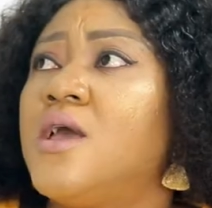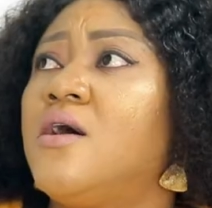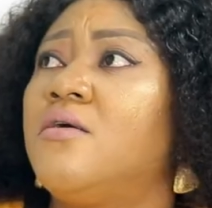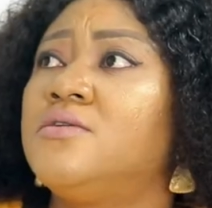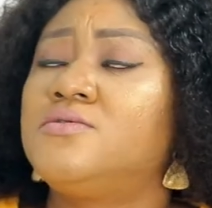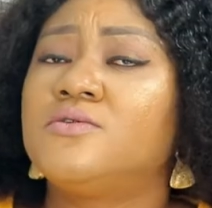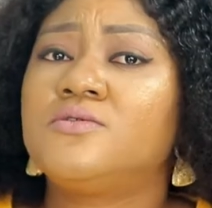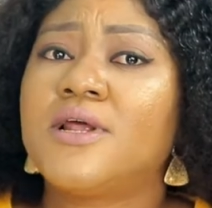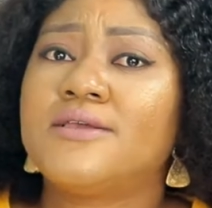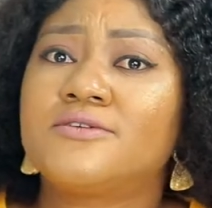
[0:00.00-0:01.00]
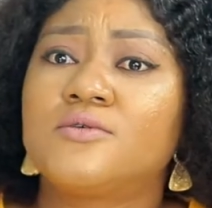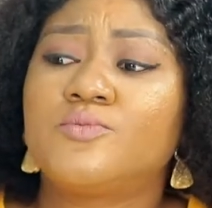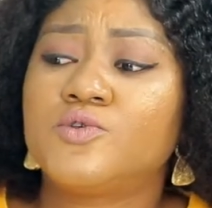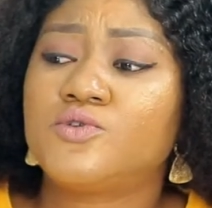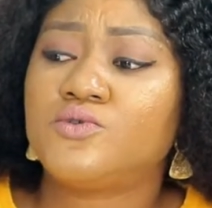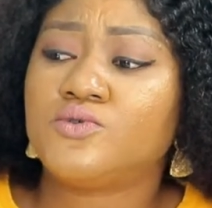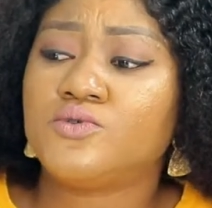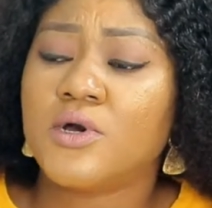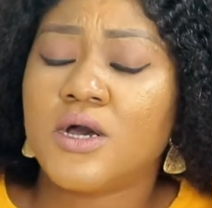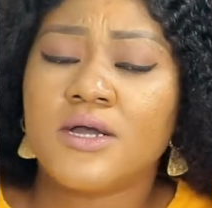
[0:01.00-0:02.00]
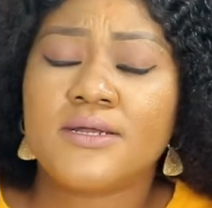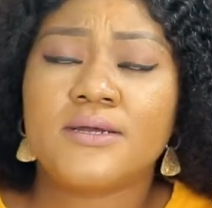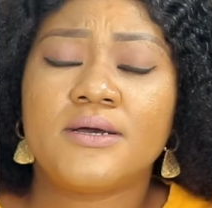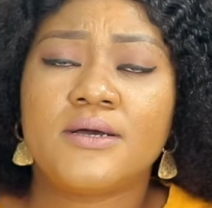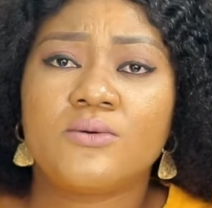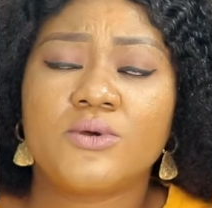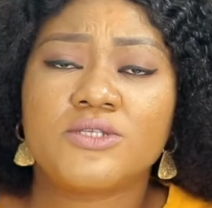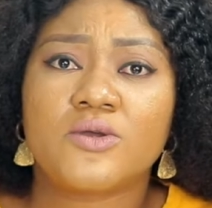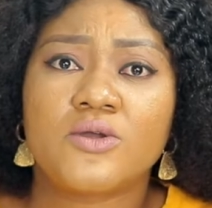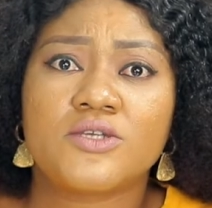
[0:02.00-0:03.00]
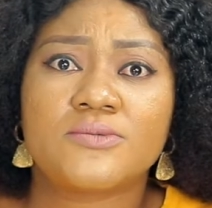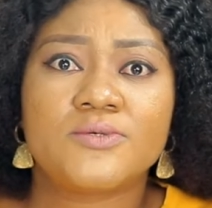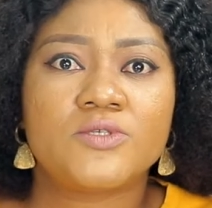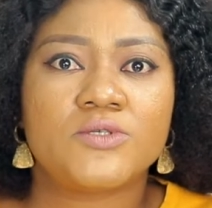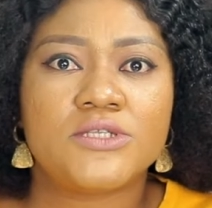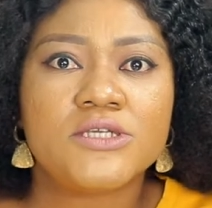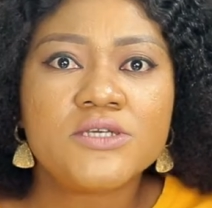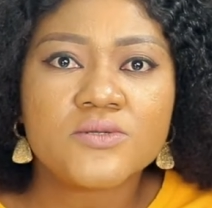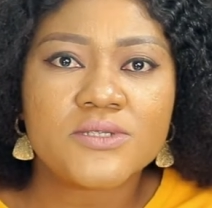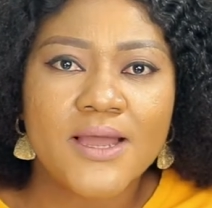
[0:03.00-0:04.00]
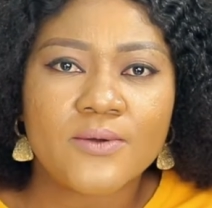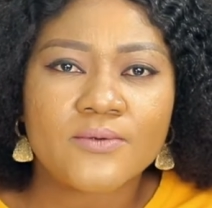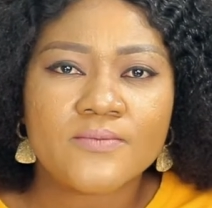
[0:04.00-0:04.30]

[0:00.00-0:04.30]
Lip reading: or you don't know that you're supposed to, you're supposed to kneel down.